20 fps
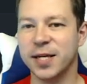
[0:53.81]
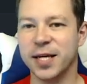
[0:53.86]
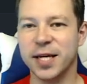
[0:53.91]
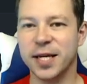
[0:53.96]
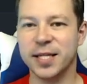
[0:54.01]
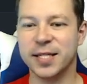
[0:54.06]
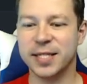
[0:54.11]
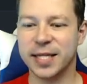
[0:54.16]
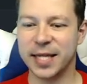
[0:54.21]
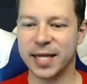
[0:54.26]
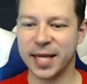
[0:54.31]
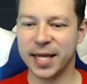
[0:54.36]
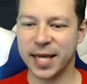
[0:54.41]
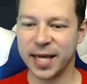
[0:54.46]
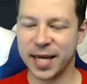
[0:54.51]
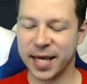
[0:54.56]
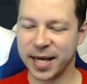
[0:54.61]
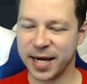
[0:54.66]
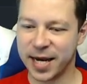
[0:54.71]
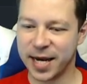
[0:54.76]
is
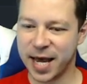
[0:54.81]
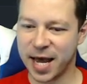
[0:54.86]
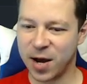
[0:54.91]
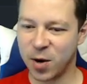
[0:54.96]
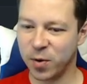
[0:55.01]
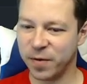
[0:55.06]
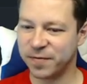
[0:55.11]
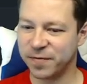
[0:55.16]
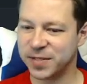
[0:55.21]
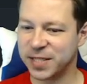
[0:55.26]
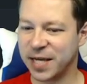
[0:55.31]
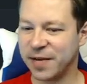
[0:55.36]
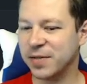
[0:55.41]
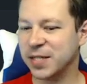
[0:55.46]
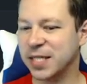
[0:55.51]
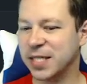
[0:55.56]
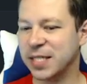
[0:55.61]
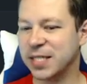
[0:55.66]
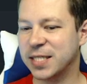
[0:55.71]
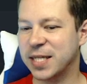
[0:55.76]
leading now with
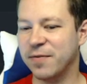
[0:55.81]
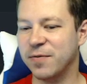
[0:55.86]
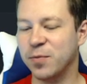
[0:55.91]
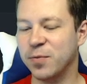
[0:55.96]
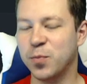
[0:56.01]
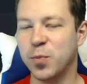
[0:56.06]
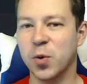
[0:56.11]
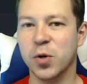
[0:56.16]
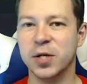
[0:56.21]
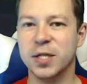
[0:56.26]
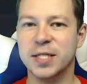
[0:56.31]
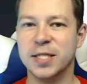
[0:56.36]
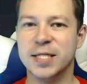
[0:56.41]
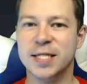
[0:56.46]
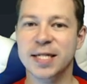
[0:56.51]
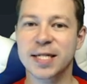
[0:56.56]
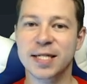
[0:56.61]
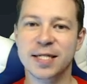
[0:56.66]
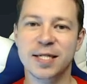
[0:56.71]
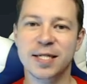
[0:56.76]

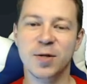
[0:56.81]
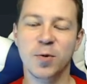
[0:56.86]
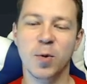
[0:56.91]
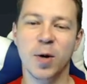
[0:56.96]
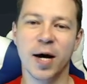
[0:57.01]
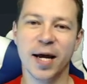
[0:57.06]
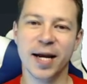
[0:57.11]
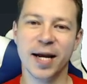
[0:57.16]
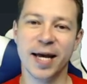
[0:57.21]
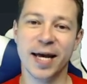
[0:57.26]
77.61